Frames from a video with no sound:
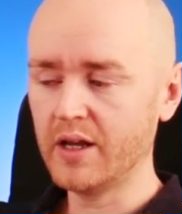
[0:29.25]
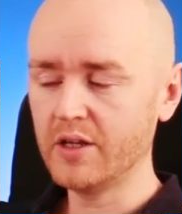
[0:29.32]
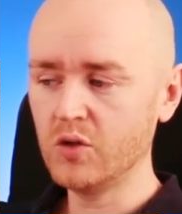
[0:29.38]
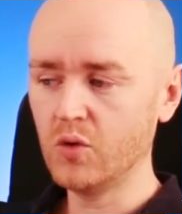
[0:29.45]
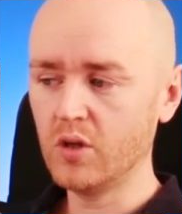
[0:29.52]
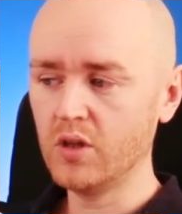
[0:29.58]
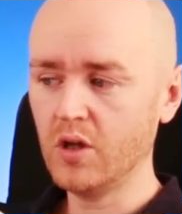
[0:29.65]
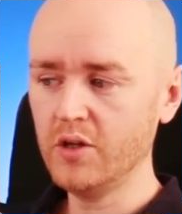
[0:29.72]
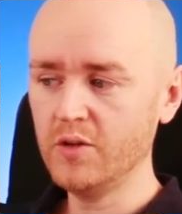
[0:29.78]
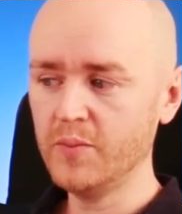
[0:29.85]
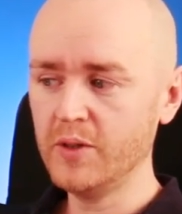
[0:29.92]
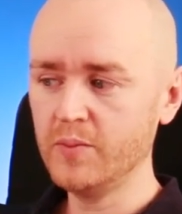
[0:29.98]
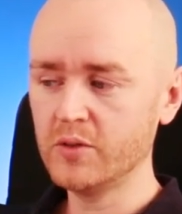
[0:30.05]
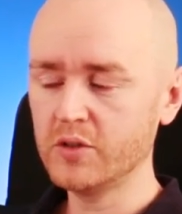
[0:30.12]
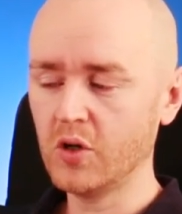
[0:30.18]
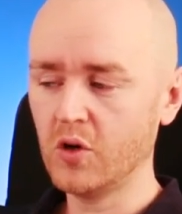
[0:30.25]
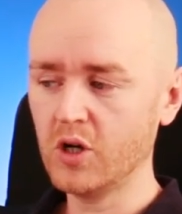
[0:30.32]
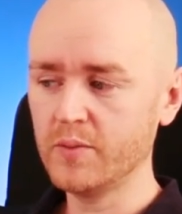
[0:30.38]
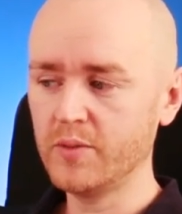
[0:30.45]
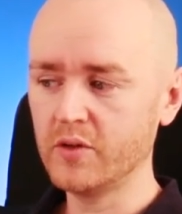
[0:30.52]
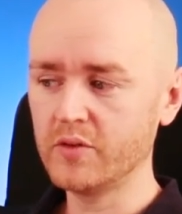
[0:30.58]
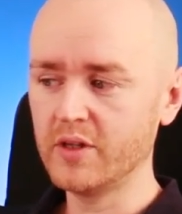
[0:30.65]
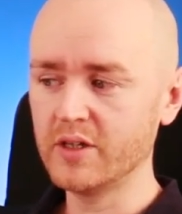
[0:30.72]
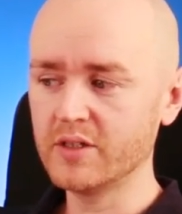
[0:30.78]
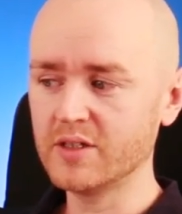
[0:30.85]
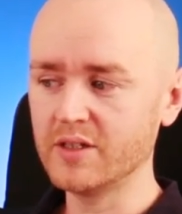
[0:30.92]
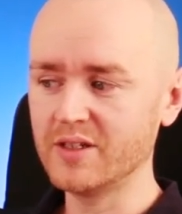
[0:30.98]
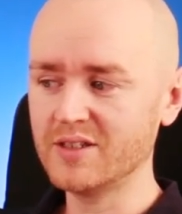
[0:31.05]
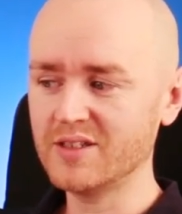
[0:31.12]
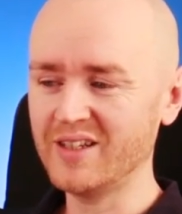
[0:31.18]
a lot of people talk about this
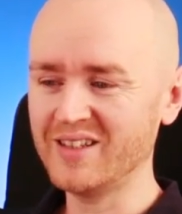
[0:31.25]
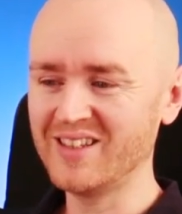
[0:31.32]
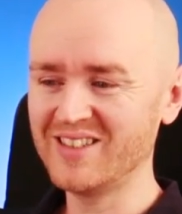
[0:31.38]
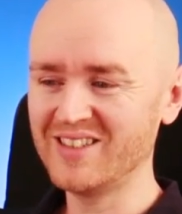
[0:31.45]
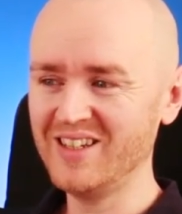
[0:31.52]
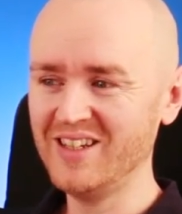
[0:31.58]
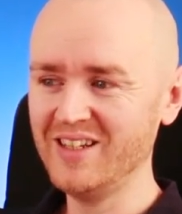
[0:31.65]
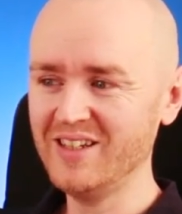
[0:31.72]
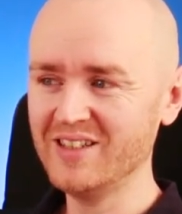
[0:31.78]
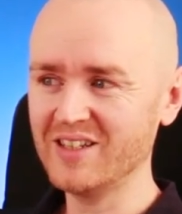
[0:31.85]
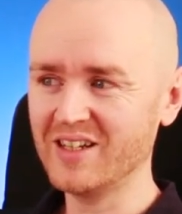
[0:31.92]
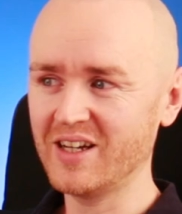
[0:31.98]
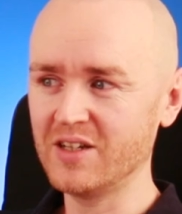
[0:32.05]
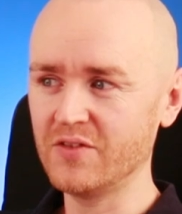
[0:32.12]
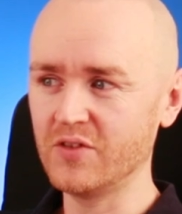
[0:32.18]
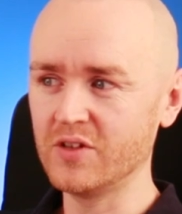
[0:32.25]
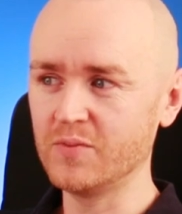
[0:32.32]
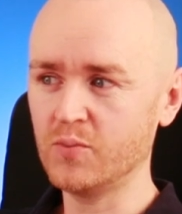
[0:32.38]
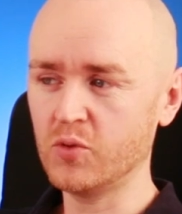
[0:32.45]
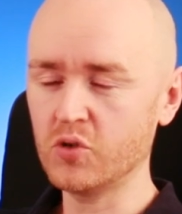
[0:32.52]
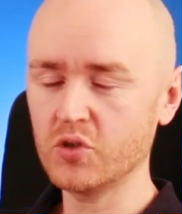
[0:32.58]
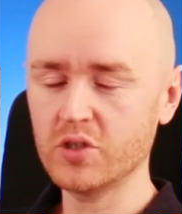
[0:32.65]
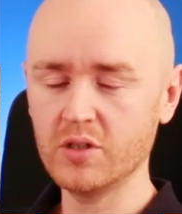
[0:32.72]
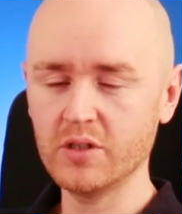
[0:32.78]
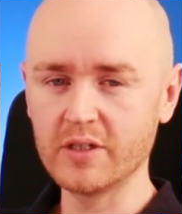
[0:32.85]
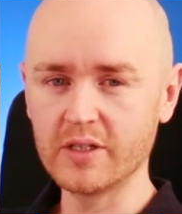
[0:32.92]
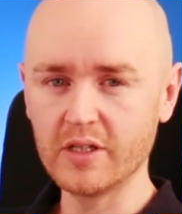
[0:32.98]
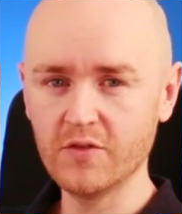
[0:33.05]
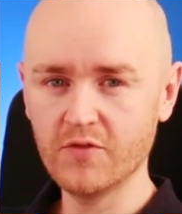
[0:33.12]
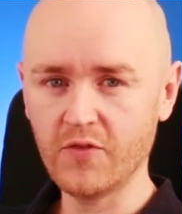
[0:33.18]
and it's like they see it as a kind of a personal
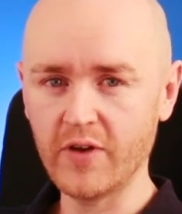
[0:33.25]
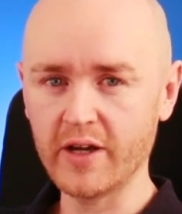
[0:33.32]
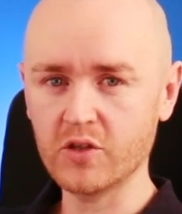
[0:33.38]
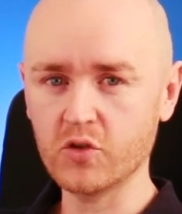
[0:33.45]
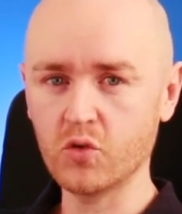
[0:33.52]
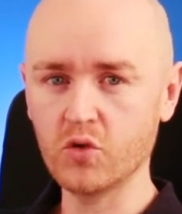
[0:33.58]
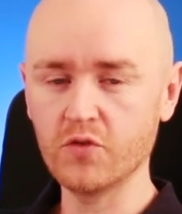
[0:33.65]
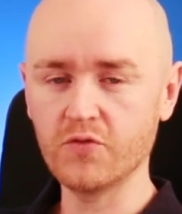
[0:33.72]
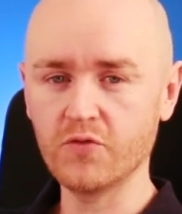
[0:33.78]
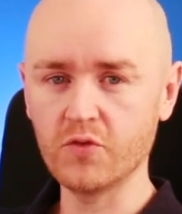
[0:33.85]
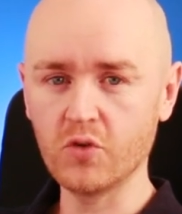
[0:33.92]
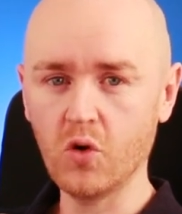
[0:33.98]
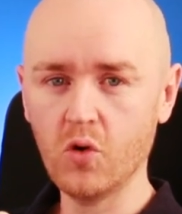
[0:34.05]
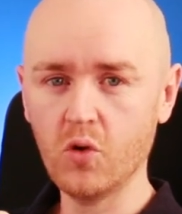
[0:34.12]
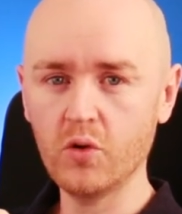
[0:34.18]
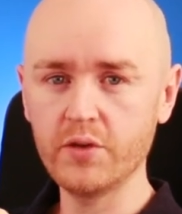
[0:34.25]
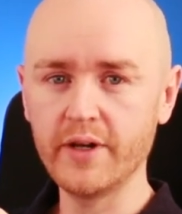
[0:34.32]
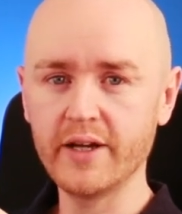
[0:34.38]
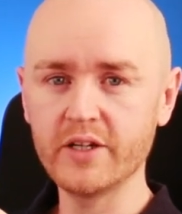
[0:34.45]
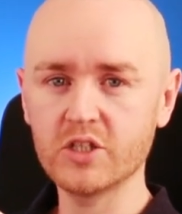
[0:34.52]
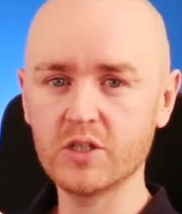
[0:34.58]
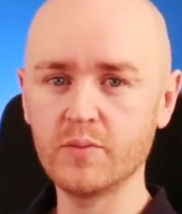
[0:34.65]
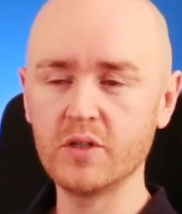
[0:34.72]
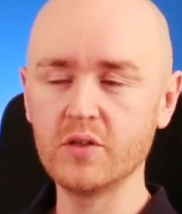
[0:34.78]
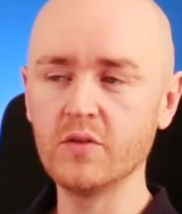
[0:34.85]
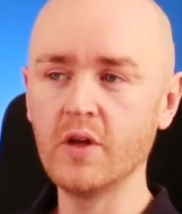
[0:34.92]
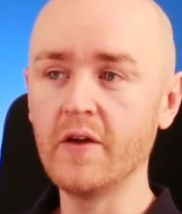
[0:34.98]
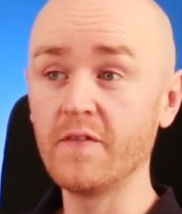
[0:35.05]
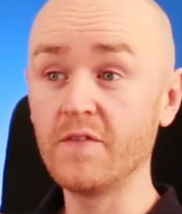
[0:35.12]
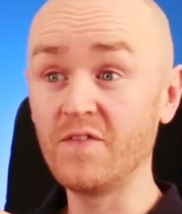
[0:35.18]
defect or a flaw that has to be
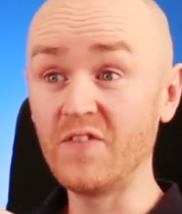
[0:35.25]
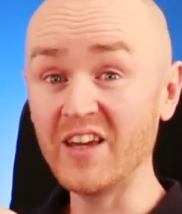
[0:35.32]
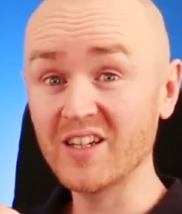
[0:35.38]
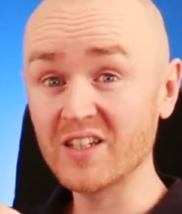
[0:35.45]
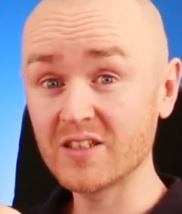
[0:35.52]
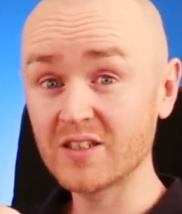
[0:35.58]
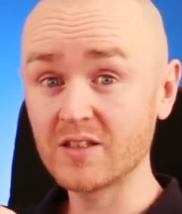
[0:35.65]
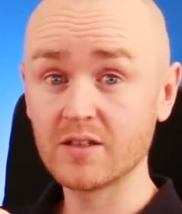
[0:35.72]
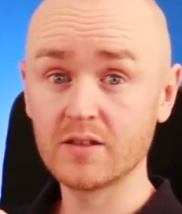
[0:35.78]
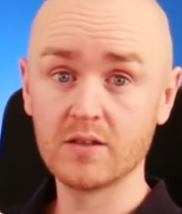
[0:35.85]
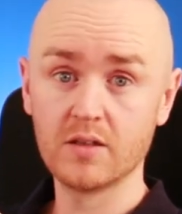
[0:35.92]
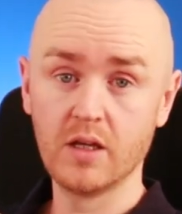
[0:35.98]
fixed.